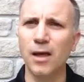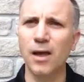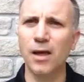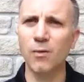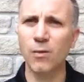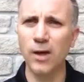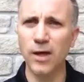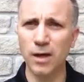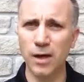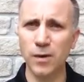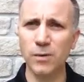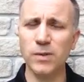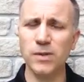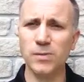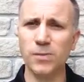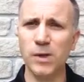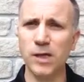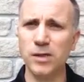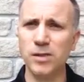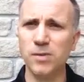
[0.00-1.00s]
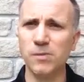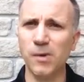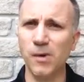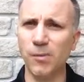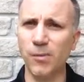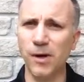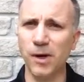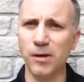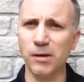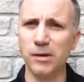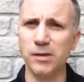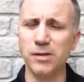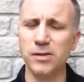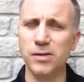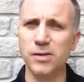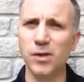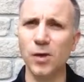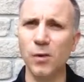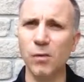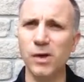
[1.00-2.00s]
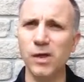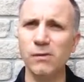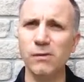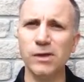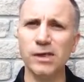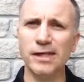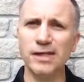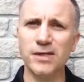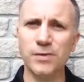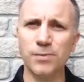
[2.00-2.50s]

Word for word: And we are responsible parents, so we will